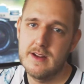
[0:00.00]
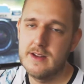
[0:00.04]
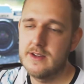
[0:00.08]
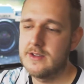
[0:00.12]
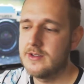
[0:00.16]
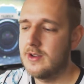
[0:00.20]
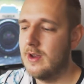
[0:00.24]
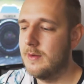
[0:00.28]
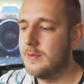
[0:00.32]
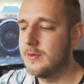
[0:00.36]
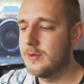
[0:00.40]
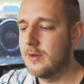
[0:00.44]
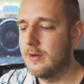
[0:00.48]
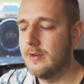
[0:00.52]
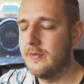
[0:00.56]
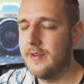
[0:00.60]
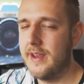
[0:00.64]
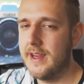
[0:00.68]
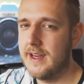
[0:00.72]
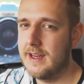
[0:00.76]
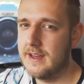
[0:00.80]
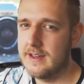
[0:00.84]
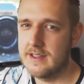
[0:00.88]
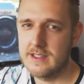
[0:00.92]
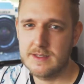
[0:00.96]
So I'm sort of
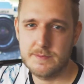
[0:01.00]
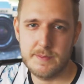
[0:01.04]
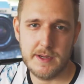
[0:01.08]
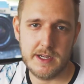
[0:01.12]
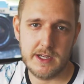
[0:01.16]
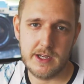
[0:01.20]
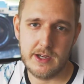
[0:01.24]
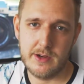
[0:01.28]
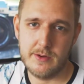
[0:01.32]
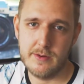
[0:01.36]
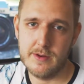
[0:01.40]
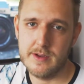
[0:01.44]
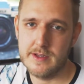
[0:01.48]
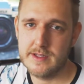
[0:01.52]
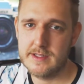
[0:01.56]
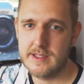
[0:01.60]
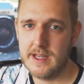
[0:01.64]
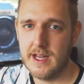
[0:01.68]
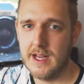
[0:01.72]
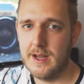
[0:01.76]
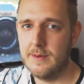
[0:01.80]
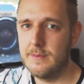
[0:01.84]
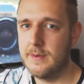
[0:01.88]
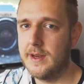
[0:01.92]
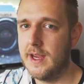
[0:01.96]
inconspicuous
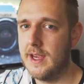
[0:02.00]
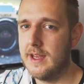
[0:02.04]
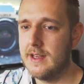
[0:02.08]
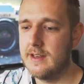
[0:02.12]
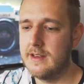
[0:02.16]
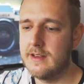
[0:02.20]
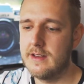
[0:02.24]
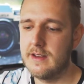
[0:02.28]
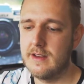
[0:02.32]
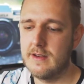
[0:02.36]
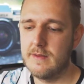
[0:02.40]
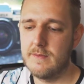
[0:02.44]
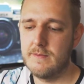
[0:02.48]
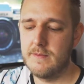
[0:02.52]
and I'm getting,